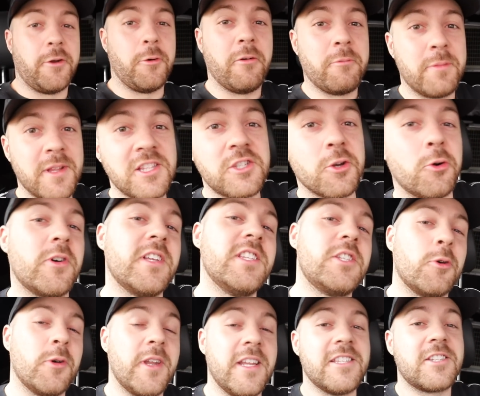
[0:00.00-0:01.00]
who I've been talking
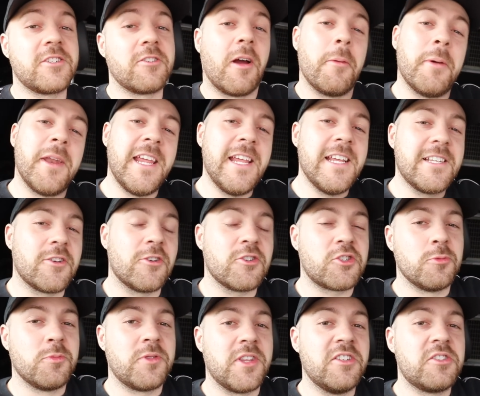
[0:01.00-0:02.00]
to on Instagram and he's got
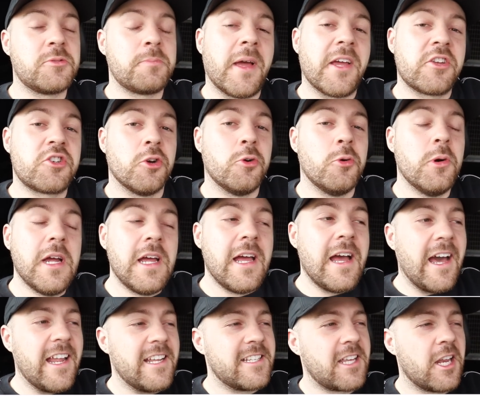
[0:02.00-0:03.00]
something special
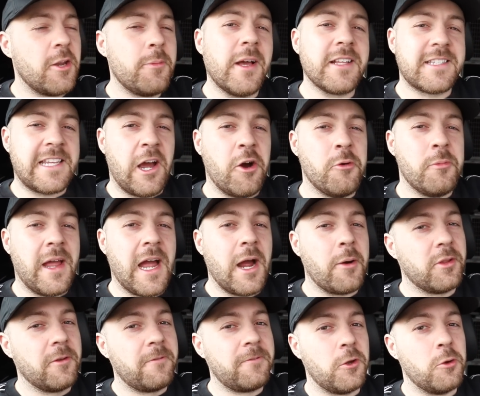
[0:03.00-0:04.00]
and he's going to be able to help me out
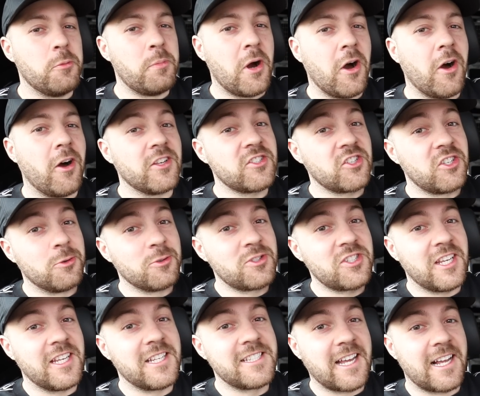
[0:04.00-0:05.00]
with a few parts and you'll
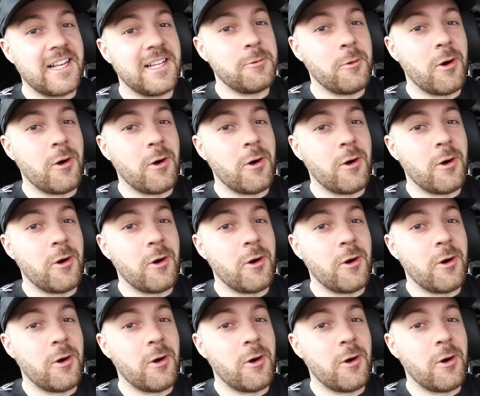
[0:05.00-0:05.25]
see exactly